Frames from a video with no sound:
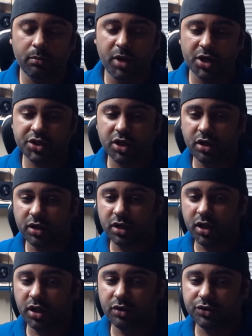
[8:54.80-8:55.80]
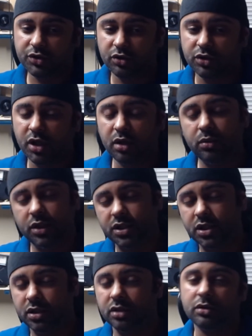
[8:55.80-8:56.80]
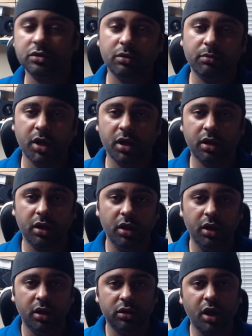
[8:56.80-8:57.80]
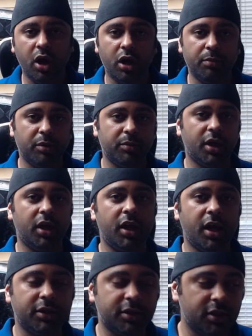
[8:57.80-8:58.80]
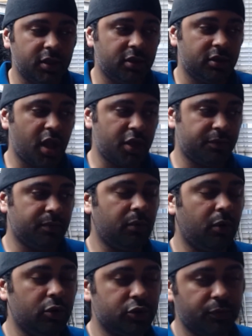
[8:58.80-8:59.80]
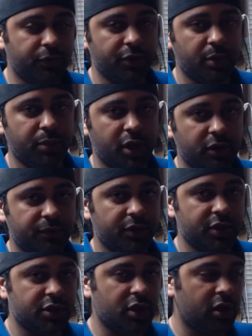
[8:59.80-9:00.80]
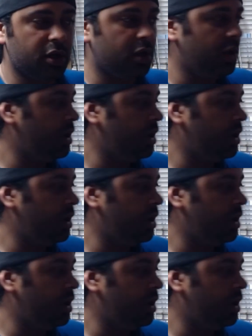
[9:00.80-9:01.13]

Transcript: channel or something. I want to send it to somebody. That helping me out a lot. That's also for the benefit of the channel.